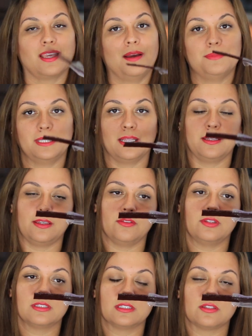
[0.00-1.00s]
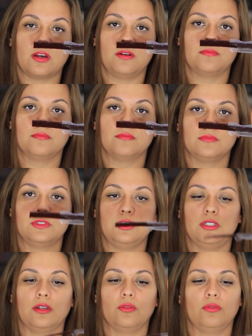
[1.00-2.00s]
I'm telling you, this is all,
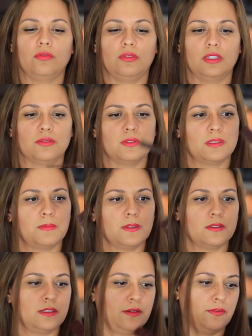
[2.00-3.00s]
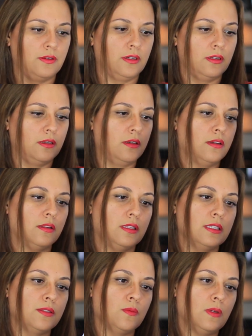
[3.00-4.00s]
ooh, this one smells different.
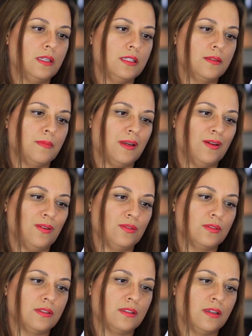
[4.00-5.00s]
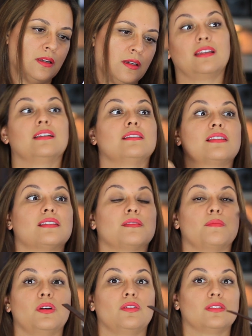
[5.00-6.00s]
This one smells, it doesn't
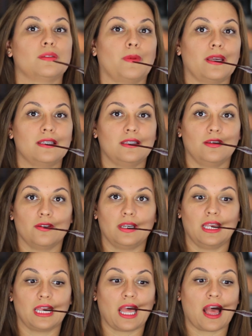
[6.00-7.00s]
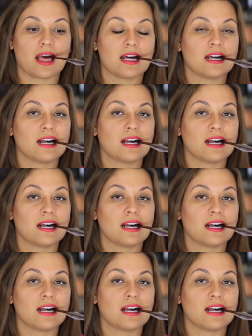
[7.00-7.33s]
smell spicy or anything.